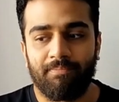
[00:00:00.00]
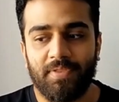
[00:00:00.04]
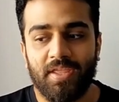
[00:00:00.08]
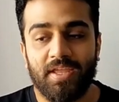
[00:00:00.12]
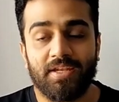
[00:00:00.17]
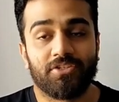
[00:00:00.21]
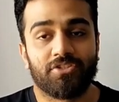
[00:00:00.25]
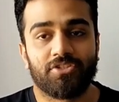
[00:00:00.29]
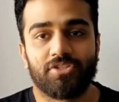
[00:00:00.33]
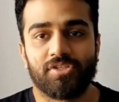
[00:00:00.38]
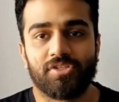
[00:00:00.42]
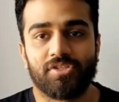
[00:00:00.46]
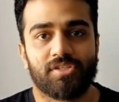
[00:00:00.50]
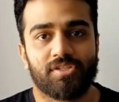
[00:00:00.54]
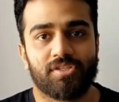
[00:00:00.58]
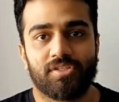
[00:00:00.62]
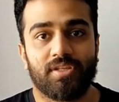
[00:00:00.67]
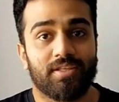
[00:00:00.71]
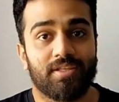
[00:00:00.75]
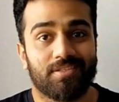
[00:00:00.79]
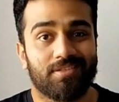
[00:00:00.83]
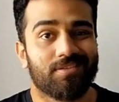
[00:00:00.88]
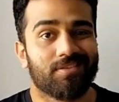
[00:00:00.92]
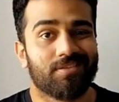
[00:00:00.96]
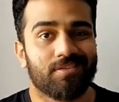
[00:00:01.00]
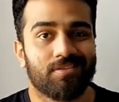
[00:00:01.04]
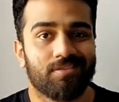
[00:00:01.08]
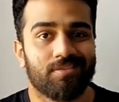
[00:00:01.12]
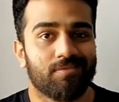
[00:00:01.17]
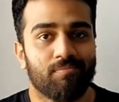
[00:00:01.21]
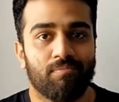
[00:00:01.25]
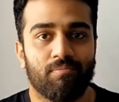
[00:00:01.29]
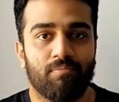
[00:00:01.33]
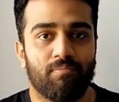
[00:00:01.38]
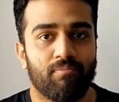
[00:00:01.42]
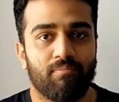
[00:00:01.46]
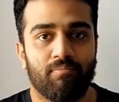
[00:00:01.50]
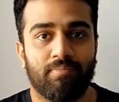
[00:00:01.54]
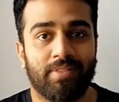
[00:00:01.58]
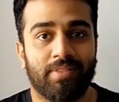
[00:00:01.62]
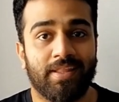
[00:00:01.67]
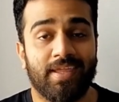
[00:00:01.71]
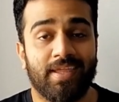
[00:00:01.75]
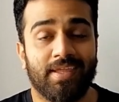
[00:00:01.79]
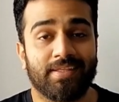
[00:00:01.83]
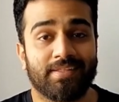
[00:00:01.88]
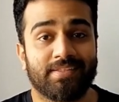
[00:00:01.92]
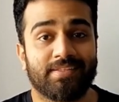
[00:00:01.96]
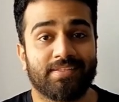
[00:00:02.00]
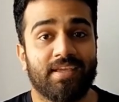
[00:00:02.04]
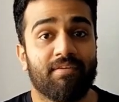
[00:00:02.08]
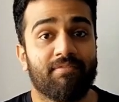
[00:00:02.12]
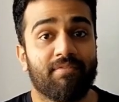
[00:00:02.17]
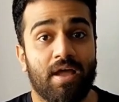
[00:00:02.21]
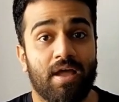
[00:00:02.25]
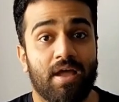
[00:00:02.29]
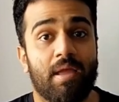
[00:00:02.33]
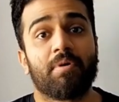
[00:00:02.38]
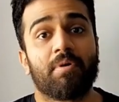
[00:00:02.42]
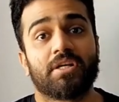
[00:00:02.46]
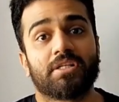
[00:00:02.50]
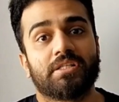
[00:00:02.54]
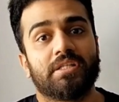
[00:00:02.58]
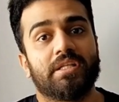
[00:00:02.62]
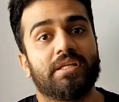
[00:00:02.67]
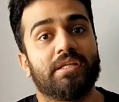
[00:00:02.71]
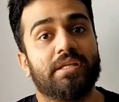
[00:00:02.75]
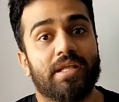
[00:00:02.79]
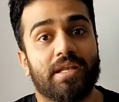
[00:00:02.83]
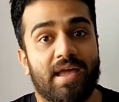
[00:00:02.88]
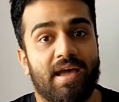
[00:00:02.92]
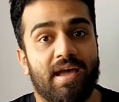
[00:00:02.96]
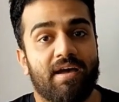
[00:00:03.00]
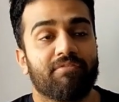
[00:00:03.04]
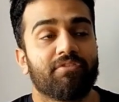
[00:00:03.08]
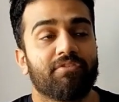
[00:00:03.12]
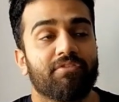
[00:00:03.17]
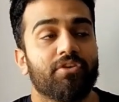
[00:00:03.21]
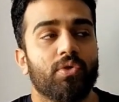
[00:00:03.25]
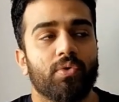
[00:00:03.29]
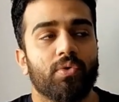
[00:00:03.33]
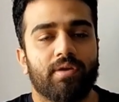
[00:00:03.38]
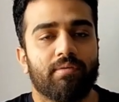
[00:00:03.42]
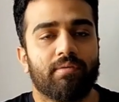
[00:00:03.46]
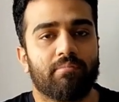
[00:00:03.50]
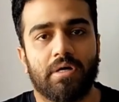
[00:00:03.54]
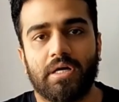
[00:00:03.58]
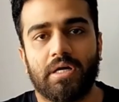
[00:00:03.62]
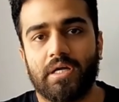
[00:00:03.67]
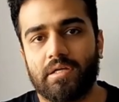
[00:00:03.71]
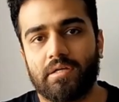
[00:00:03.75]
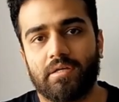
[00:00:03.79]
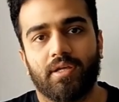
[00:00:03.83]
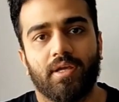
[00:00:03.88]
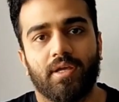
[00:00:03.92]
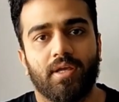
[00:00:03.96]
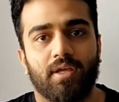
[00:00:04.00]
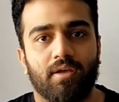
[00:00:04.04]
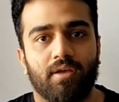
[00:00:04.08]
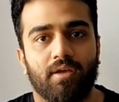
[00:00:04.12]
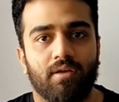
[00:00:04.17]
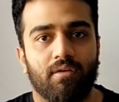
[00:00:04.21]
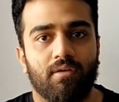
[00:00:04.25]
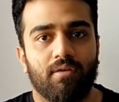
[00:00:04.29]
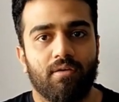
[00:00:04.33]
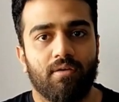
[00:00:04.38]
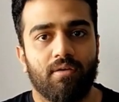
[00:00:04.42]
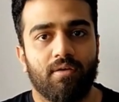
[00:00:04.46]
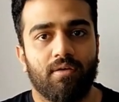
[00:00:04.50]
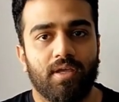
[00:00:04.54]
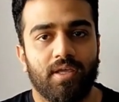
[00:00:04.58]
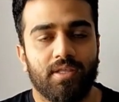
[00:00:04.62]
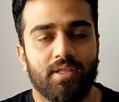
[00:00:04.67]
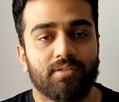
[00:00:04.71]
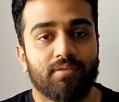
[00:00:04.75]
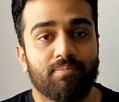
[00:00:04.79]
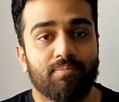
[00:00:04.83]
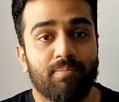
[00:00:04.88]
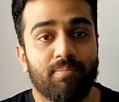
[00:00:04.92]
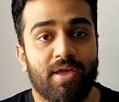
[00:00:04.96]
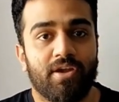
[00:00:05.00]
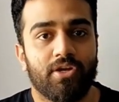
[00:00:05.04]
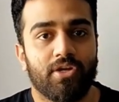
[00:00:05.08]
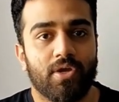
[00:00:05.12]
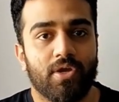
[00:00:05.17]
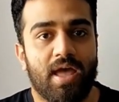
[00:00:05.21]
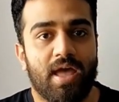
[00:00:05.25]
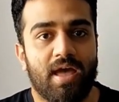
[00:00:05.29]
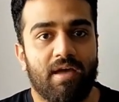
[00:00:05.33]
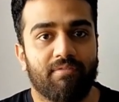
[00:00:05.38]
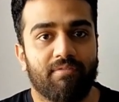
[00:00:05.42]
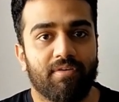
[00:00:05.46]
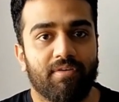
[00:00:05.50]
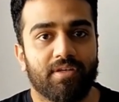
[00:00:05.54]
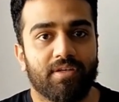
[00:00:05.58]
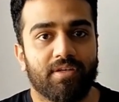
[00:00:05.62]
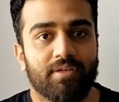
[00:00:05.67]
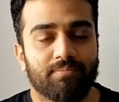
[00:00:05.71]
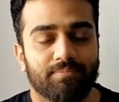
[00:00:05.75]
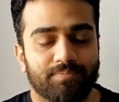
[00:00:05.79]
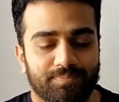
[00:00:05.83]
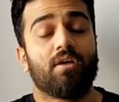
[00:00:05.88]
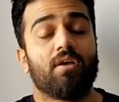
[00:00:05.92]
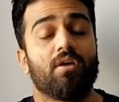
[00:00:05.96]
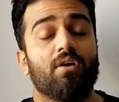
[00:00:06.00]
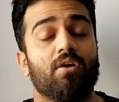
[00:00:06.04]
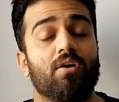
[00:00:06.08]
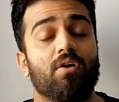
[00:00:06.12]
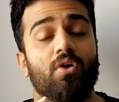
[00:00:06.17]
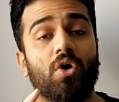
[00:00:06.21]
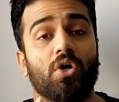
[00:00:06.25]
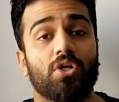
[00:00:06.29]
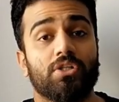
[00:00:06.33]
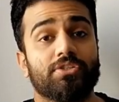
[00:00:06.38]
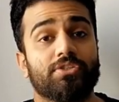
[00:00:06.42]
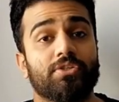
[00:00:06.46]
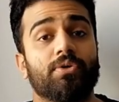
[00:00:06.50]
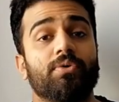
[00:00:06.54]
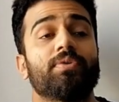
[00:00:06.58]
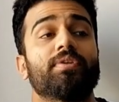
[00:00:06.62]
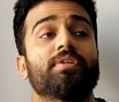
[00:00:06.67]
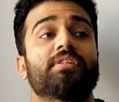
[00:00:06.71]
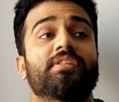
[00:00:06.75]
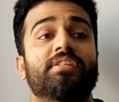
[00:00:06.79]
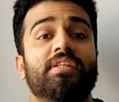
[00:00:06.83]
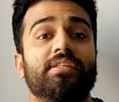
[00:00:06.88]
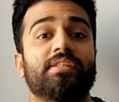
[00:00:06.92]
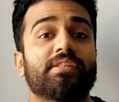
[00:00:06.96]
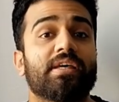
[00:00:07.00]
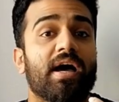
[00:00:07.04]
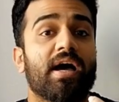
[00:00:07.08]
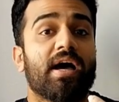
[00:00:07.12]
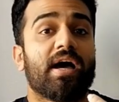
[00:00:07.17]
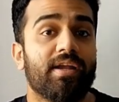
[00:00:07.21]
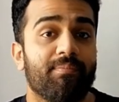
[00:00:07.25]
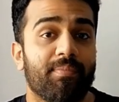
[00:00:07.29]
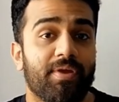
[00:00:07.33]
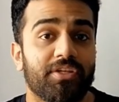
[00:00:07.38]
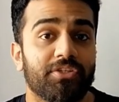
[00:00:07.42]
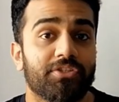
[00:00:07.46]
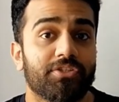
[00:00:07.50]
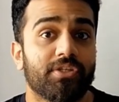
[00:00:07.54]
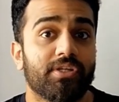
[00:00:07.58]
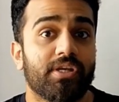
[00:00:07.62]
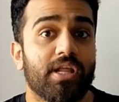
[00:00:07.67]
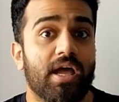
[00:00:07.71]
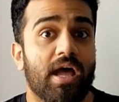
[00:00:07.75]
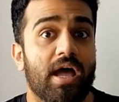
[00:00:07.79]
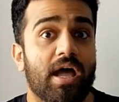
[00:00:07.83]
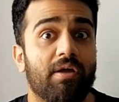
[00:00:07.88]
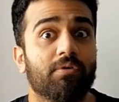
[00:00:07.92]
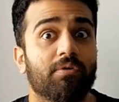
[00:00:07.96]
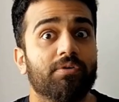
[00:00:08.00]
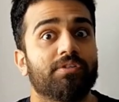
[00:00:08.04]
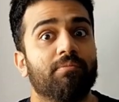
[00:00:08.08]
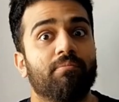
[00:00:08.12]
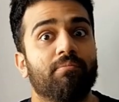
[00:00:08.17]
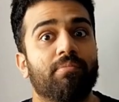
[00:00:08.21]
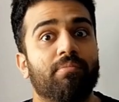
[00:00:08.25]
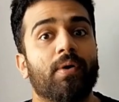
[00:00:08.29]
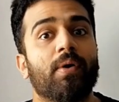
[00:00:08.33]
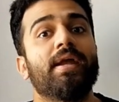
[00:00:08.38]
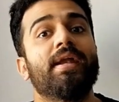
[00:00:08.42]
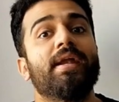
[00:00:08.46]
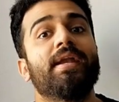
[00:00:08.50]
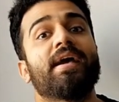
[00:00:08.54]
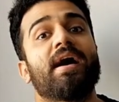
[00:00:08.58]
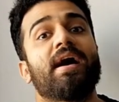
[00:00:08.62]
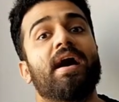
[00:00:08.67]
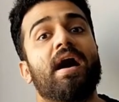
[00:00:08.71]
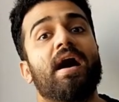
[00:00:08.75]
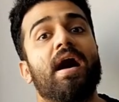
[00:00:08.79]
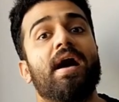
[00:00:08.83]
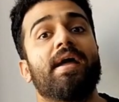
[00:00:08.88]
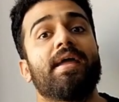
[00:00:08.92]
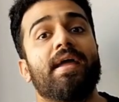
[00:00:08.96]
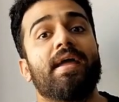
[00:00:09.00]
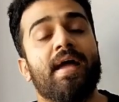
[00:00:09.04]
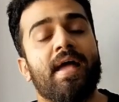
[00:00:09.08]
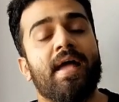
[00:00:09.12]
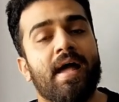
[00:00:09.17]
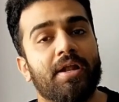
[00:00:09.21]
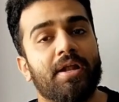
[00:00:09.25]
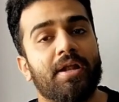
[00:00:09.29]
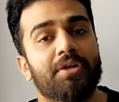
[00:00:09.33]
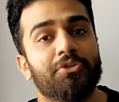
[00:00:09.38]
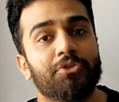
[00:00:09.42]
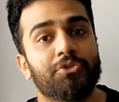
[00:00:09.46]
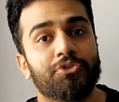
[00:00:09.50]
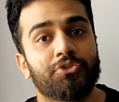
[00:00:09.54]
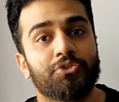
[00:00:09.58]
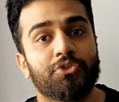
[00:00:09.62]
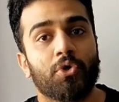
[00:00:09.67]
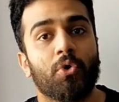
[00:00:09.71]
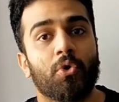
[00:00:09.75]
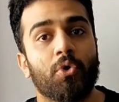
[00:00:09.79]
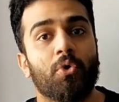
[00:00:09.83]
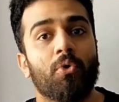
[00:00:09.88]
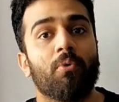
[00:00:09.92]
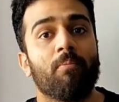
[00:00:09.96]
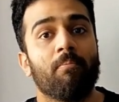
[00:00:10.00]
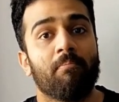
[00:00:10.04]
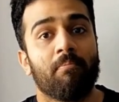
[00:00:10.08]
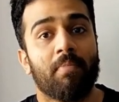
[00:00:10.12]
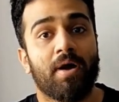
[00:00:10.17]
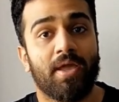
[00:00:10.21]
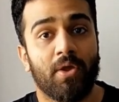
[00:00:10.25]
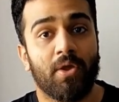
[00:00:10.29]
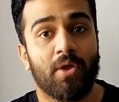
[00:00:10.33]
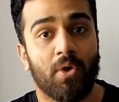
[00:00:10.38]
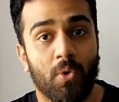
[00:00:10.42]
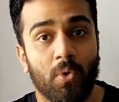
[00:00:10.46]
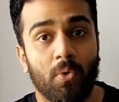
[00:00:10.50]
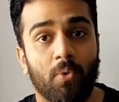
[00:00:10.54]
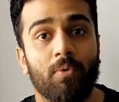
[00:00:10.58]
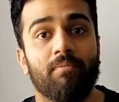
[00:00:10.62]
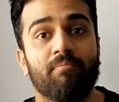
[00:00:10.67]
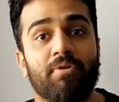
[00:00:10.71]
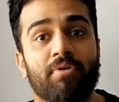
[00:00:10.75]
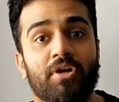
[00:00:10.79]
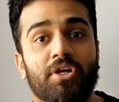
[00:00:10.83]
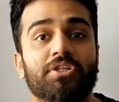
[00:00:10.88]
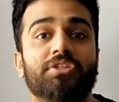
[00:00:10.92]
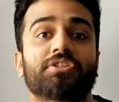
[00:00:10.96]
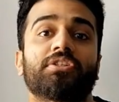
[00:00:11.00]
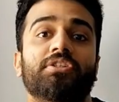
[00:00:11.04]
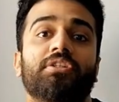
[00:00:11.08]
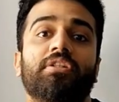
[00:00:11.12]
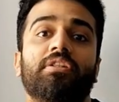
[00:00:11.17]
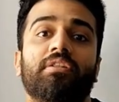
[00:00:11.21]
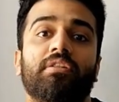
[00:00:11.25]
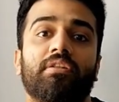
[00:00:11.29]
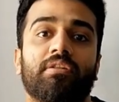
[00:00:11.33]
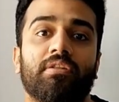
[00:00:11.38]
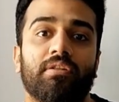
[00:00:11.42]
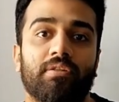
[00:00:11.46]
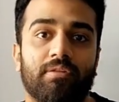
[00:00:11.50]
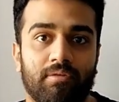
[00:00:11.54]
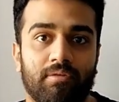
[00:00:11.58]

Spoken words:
It's playing it safe. I personally didn't have to do it, but it's better to have it. Also, since I had mentioned I was employed, I had to show my own personal